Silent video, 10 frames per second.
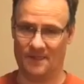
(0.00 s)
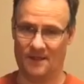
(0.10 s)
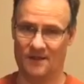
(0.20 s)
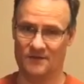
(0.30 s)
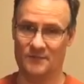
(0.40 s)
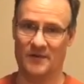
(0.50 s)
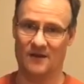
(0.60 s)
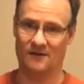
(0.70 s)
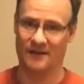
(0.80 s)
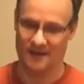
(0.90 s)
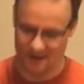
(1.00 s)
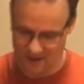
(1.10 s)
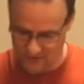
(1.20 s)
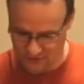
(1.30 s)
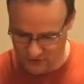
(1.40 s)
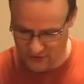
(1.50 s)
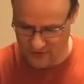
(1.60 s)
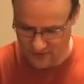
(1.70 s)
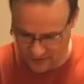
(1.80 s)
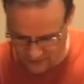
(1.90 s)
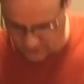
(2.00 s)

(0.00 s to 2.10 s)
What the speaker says: it's better. Like, I'll show you. I'm going to turn